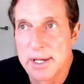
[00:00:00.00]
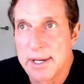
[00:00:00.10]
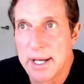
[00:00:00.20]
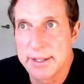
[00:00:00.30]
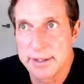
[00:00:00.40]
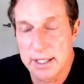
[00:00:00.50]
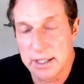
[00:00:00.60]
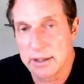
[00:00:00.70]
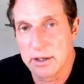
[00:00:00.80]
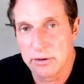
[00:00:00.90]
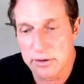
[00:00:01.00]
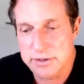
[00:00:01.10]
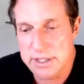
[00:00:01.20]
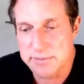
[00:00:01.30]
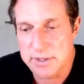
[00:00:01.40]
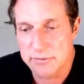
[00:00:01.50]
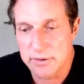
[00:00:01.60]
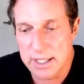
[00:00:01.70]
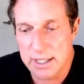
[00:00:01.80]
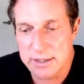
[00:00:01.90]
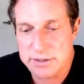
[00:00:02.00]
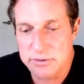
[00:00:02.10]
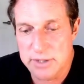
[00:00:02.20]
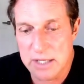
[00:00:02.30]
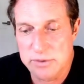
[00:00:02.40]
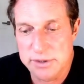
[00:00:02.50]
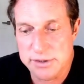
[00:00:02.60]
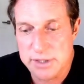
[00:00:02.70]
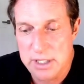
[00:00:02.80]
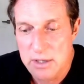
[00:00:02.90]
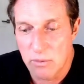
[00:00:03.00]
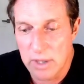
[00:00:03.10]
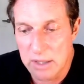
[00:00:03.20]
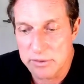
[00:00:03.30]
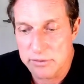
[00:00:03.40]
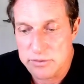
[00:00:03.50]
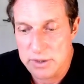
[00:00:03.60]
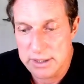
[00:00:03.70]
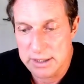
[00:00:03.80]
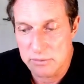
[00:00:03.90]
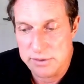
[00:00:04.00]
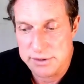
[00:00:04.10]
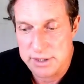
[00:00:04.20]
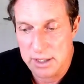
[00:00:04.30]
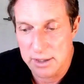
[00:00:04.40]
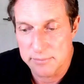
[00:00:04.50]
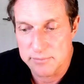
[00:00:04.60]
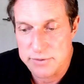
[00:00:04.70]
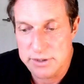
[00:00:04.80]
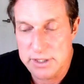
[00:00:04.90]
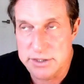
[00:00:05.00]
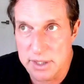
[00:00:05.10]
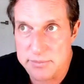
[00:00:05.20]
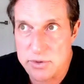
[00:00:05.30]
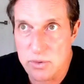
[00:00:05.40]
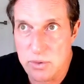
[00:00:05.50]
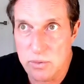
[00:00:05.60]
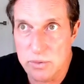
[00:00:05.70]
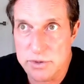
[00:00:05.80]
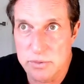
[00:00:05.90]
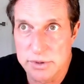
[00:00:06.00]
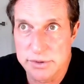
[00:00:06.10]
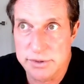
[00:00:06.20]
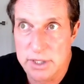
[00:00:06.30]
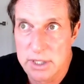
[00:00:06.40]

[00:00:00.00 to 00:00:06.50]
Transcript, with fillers: and then they go to their teams after that. And so that was when I went through training. That was uh, she did jump school, which was